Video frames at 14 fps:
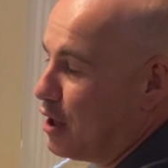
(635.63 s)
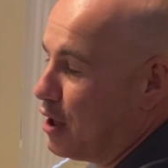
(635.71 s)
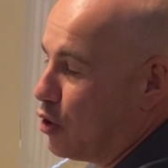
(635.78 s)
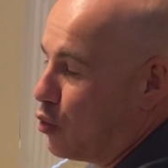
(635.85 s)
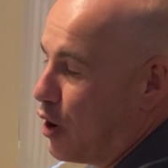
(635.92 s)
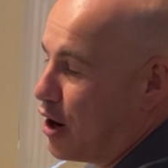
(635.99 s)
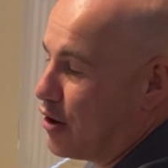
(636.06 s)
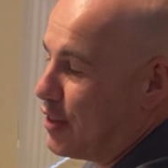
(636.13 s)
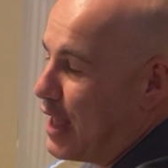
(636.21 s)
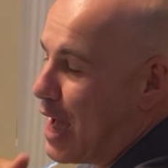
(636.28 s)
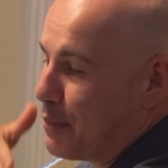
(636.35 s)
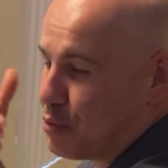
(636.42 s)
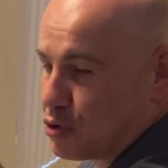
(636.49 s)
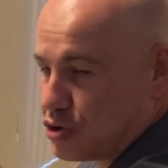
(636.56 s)
Where the
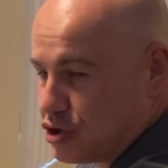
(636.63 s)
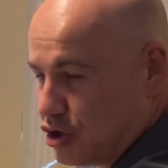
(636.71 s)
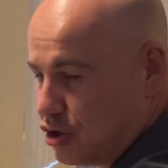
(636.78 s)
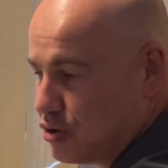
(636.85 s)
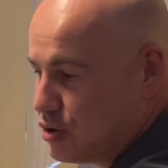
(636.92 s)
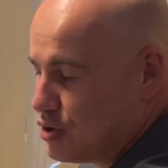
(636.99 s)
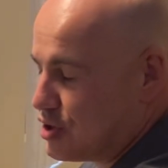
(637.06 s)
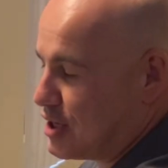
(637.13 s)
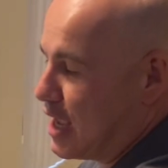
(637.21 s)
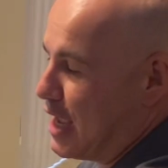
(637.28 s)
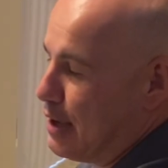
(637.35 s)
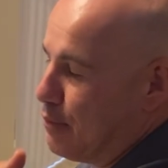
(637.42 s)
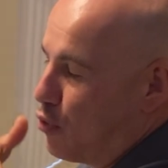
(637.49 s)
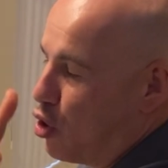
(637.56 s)
Apple IIs
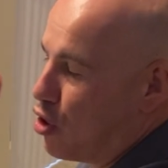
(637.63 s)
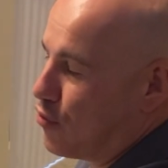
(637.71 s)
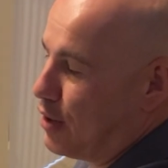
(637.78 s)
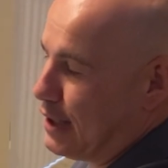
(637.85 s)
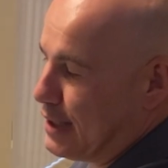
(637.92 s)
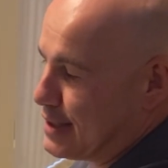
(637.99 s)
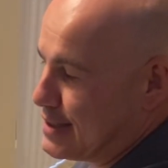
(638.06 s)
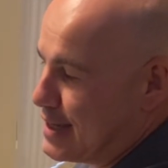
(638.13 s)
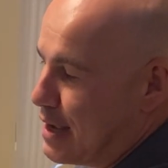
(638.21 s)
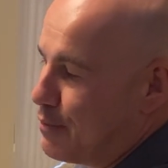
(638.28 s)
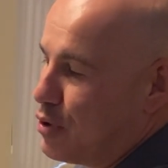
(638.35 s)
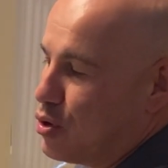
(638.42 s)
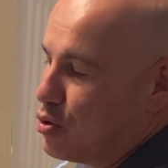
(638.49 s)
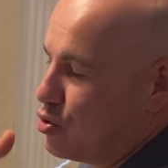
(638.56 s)
came already
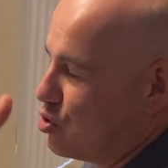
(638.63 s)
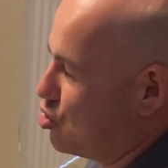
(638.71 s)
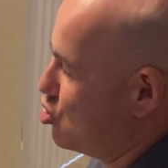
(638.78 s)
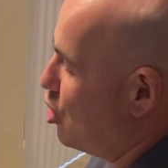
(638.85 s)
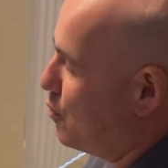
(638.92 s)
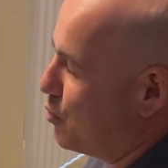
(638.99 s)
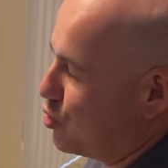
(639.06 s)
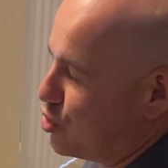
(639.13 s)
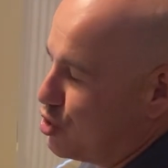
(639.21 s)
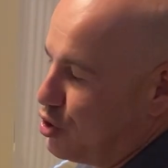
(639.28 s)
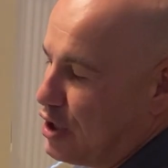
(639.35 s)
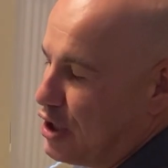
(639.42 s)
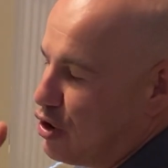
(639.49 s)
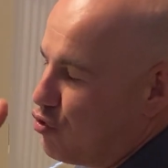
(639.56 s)
assembled,
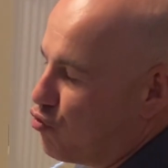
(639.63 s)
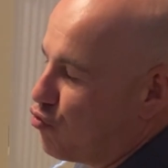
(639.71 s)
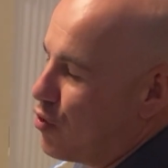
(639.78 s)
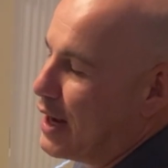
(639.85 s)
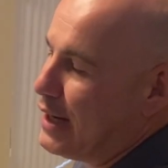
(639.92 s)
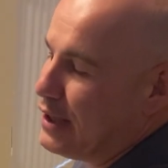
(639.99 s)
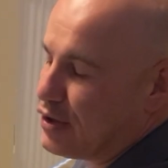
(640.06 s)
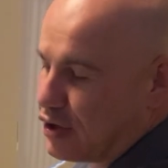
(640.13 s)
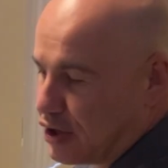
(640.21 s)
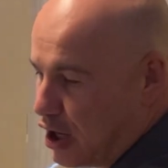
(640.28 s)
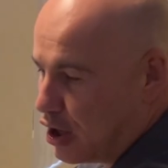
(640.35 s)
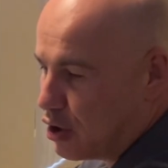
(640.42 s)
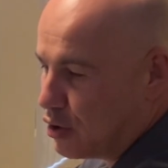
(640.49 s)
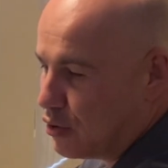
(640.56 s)
troubleshooted, ready to
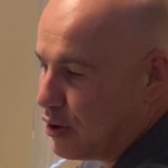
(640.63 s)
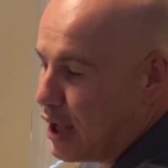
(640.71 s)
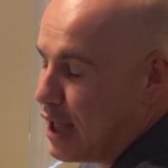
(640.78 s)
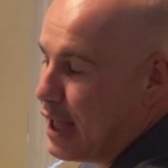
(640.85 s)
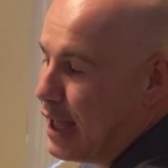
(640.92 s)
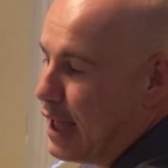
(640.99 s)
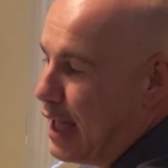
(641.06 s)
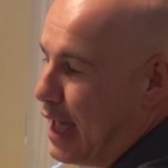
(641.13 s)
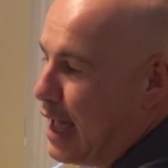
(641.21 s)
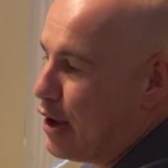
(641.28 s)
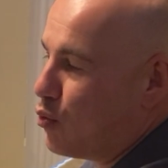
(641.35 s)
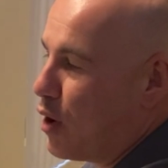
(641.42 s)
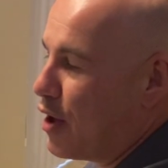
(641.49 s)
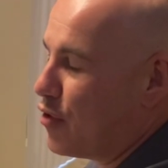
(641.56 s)
go,
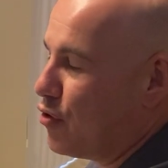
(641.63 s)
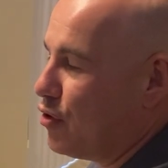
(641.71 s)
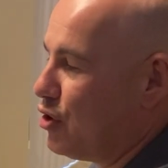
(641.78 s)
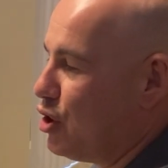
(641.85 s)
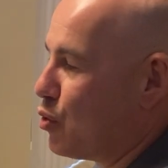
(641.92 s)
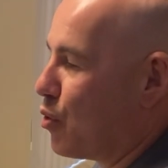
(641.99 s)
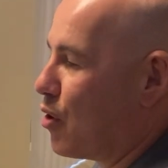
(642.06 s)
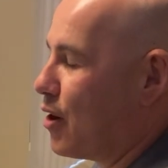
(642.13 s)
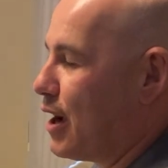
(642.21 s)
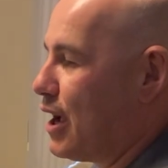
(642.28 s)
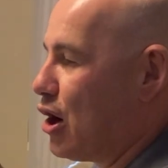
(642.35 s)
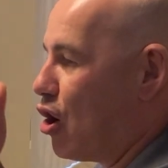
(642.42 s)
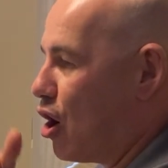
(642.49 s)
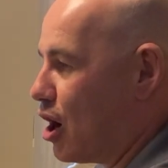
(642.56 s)
and whether you were
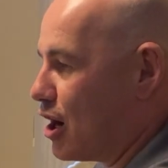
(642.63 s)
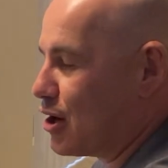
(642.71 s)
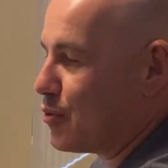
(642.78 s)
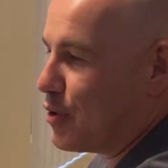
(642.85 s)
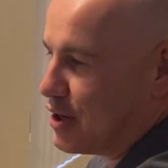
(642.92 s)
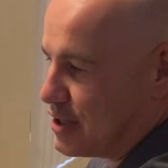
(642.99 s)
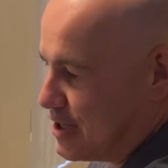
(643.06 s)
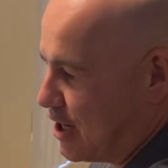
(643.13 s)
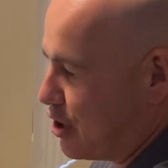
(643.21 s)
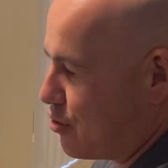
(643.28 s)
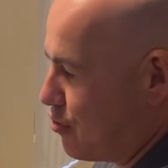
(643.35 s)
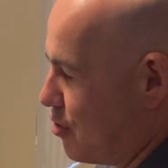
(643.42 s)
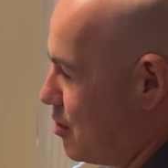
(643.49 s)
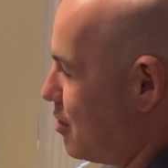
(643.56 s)
a hardware
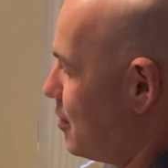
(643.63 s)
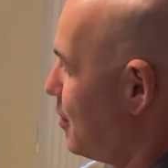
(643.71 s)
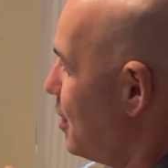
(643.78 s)
tinkerer,